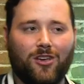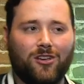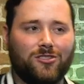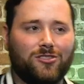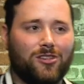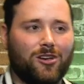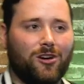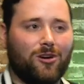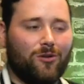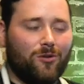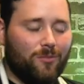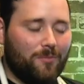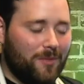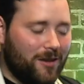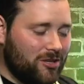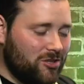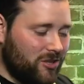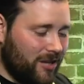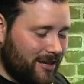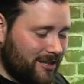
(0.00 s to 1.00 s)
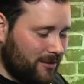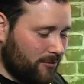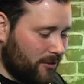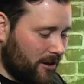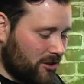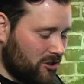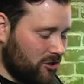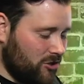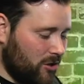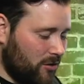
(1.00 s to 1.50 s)
So me and Jason
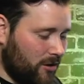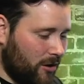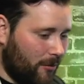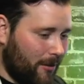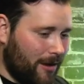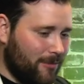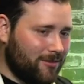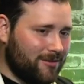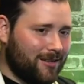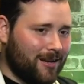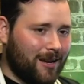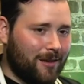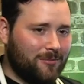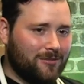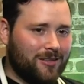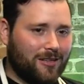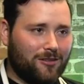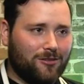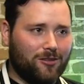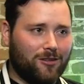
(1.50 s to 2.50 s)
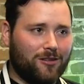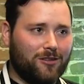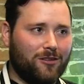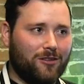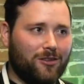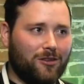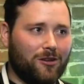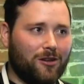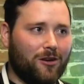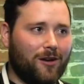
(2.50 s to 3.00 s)
were actually joking around one time. It was like, look,
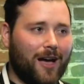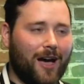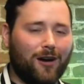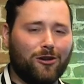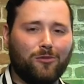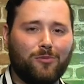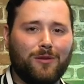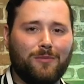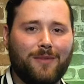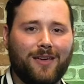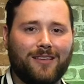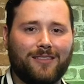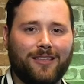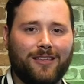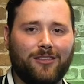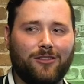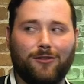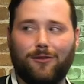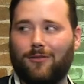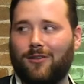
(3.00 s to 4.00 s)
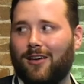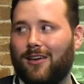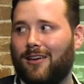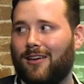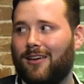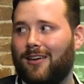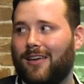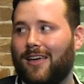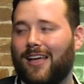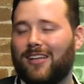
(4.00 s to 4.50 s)
how do we make,
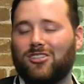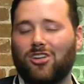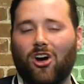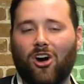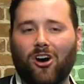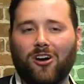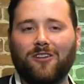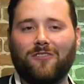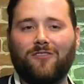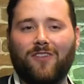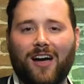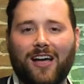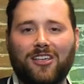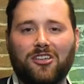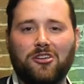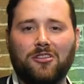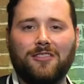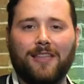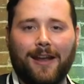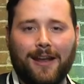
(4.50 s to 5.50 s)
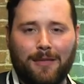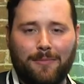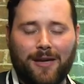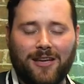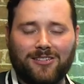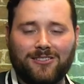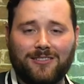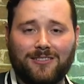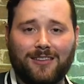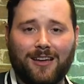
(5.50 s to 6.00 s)
it's hard to find good landing
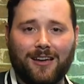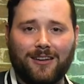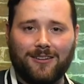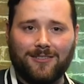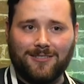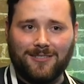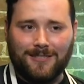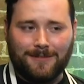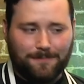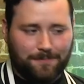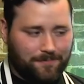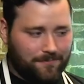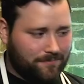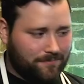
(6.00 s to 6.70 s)
page designers.